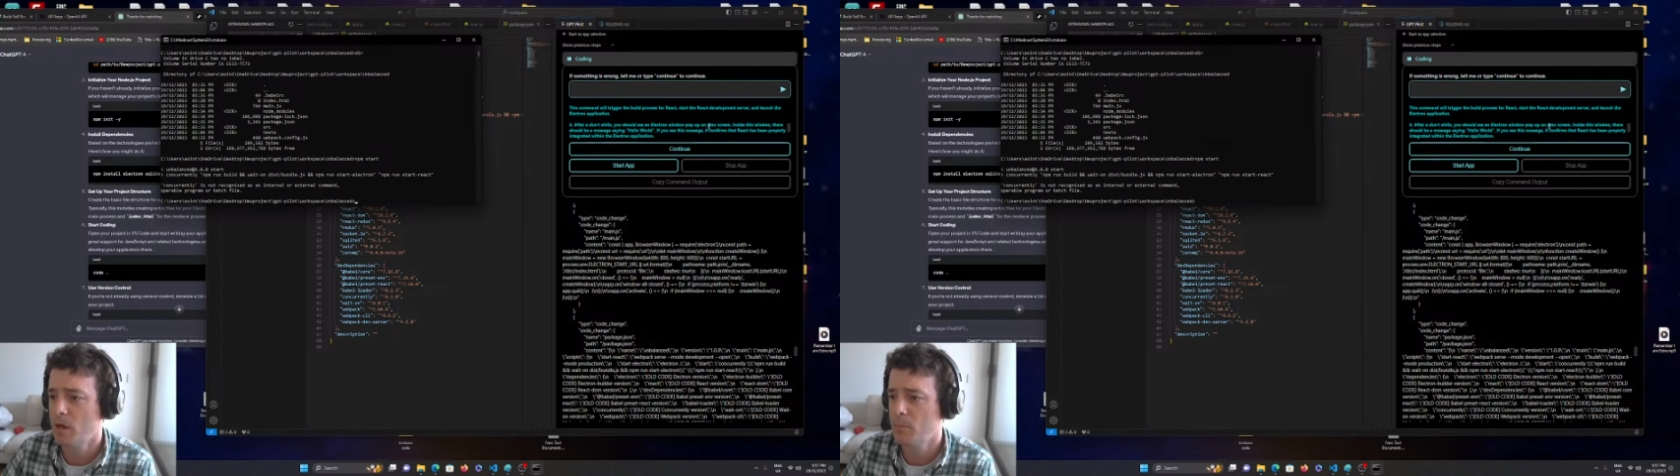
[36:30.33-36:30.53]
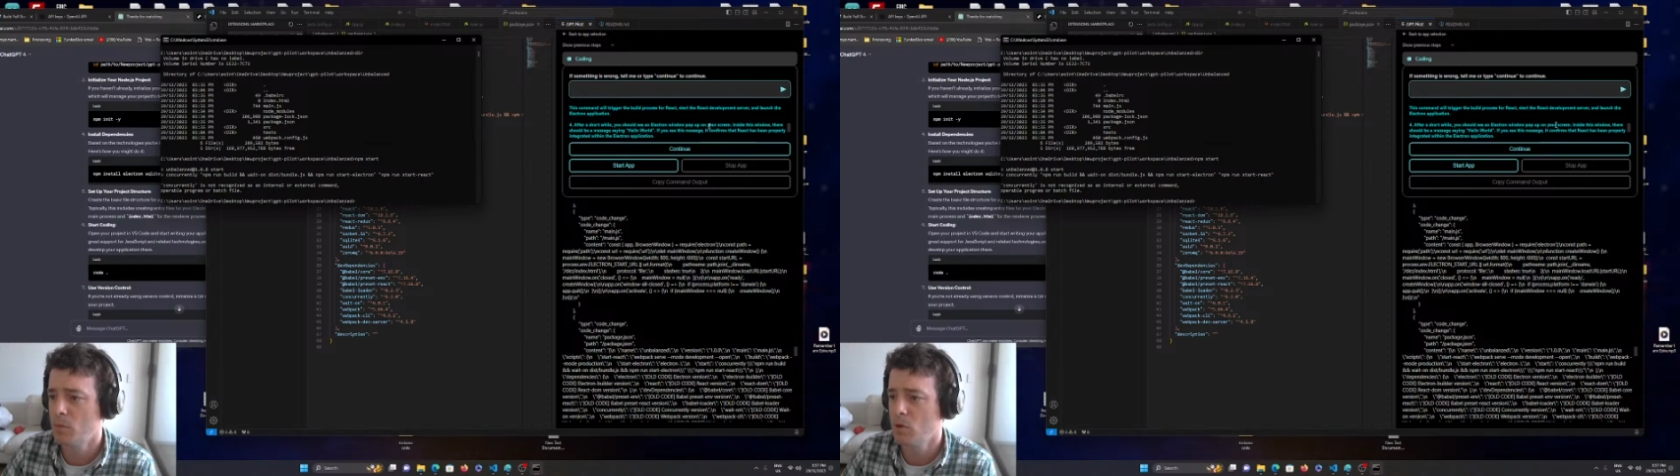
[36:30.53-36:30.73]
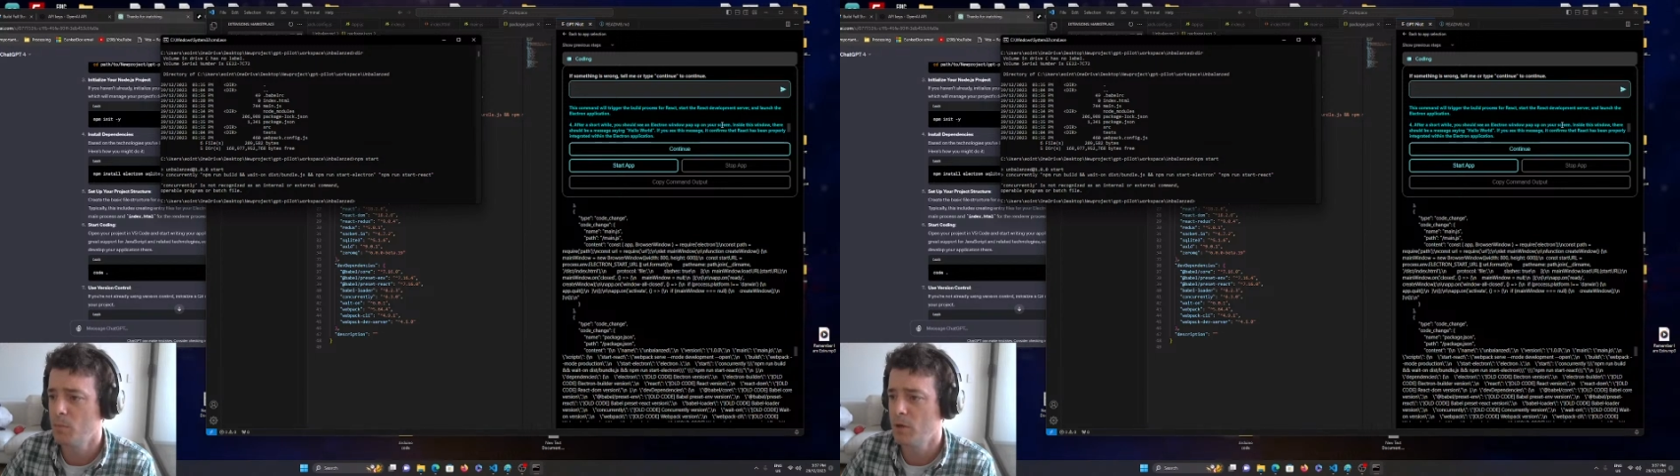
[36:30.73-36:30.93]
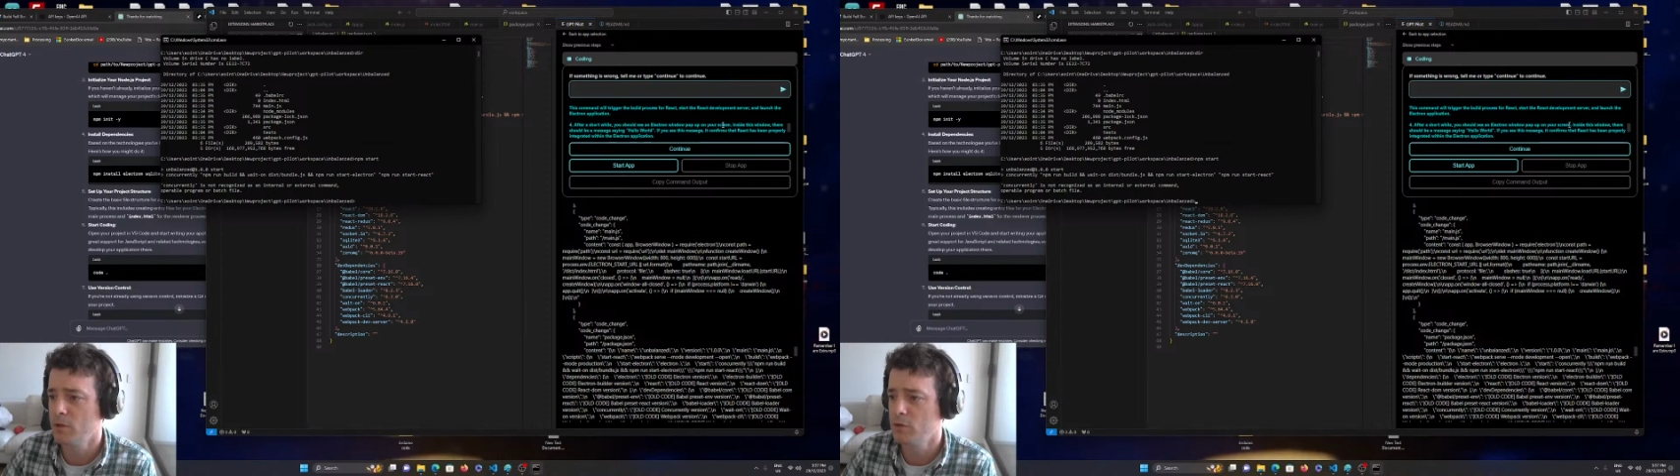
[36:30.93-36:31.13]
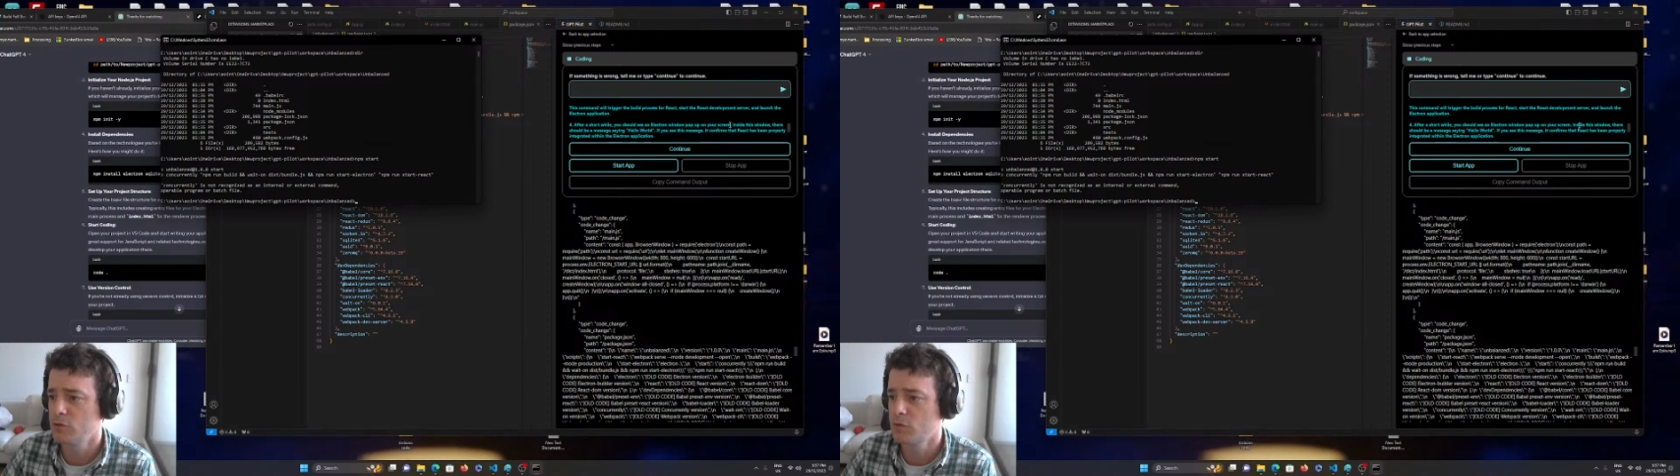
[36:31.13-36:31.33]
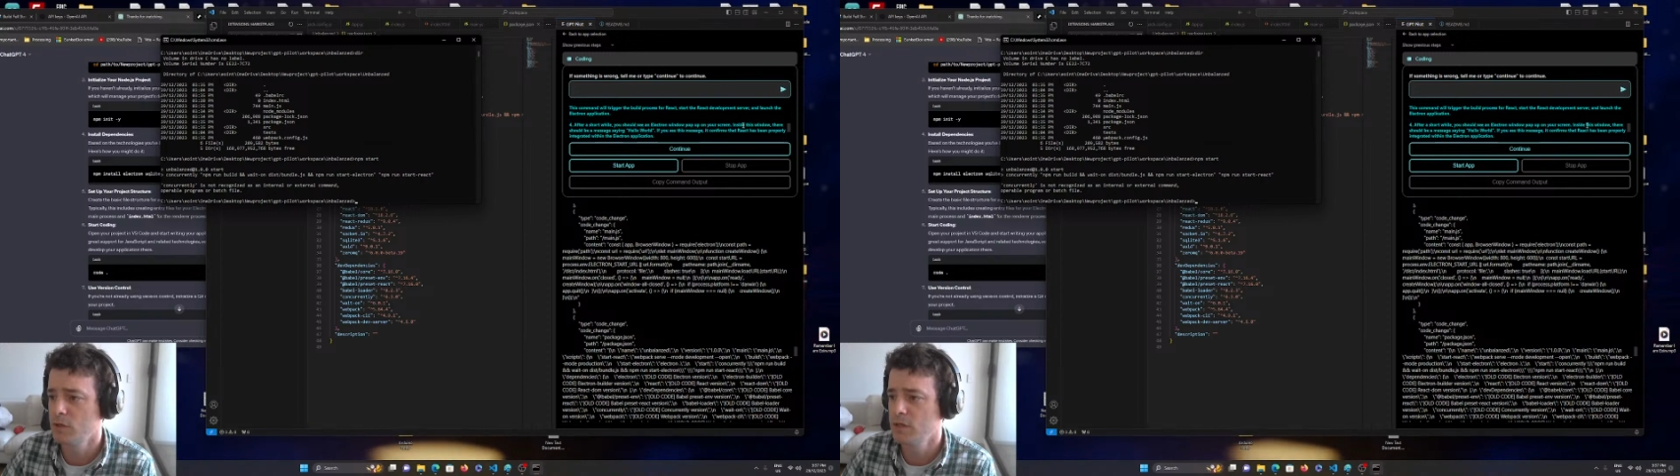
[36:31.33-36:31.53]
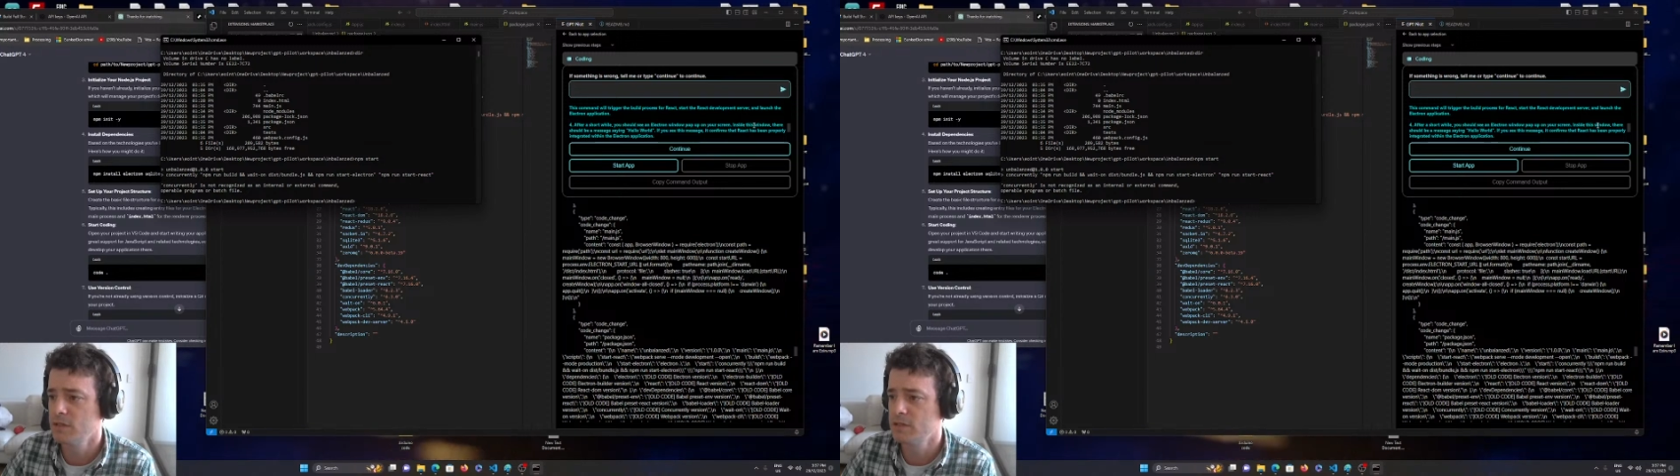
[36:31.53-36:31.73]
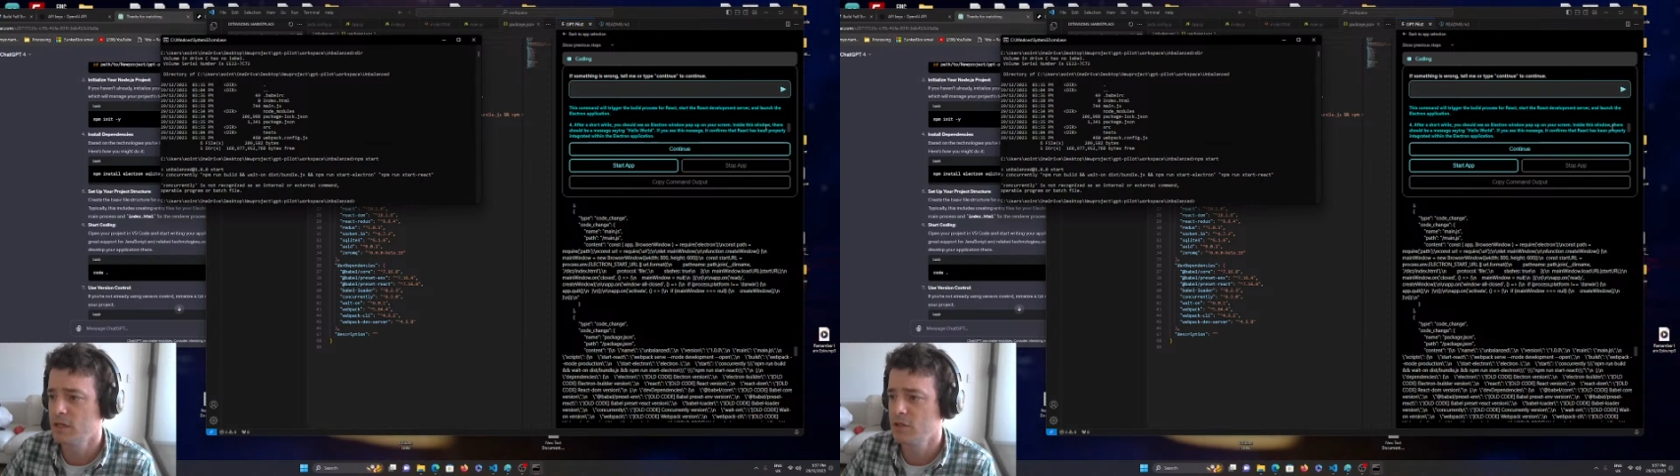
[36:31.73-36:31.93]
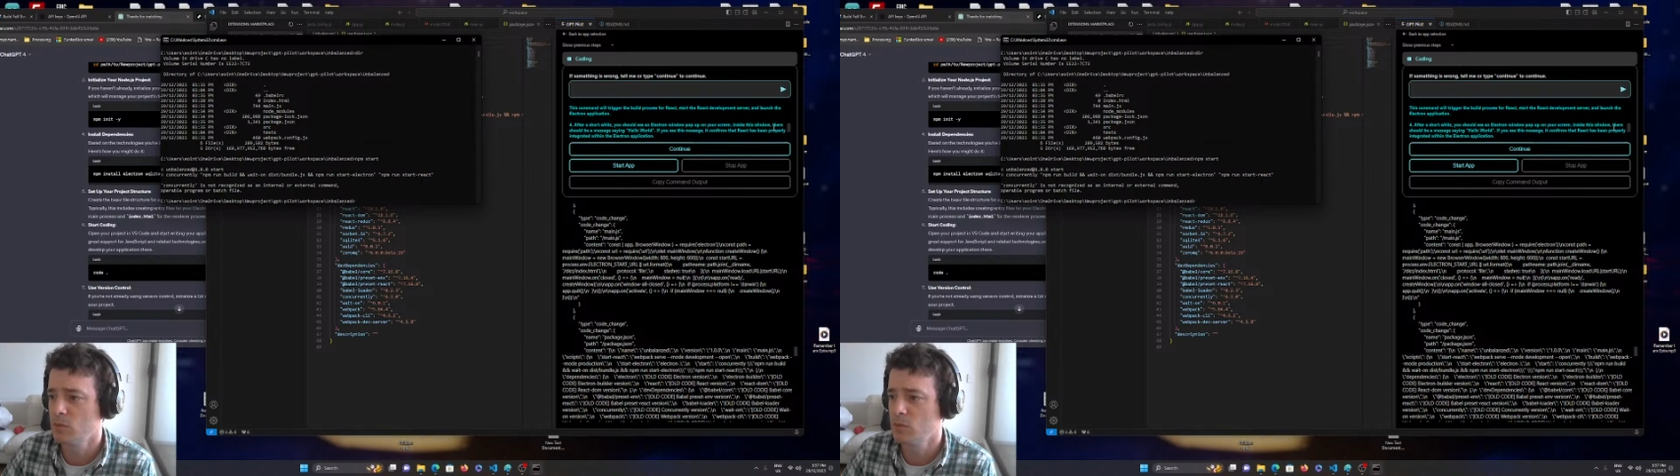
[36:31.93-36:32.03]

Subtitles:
pop up on your screen. Inside